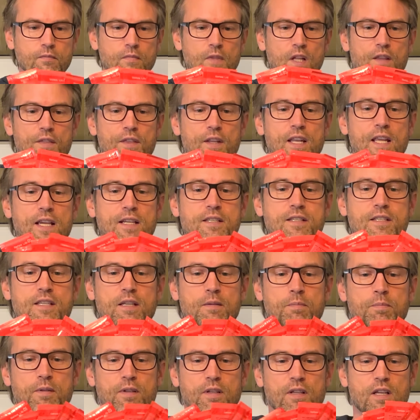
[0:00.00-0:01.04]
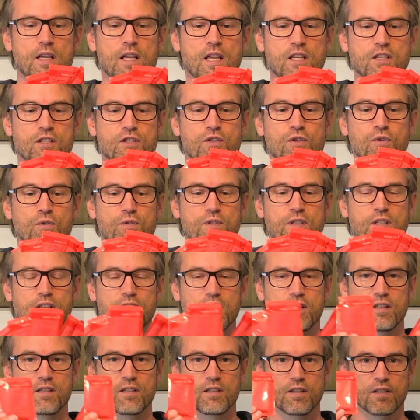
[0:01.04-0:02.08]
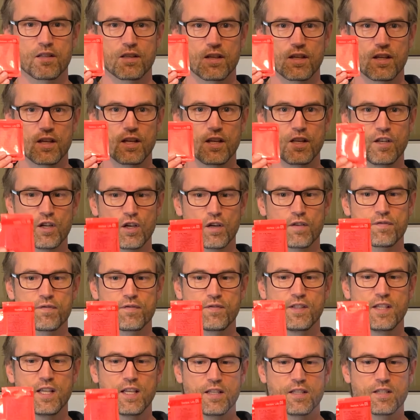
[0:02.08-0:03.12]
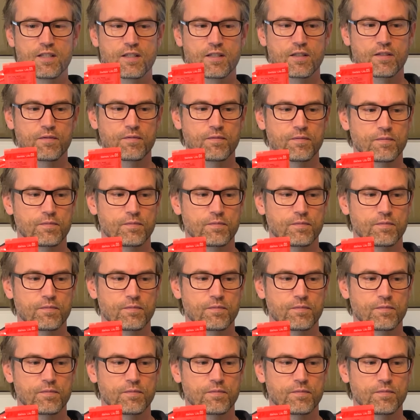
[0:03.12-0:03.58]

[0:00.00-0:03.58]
The next tip is using enough yeast.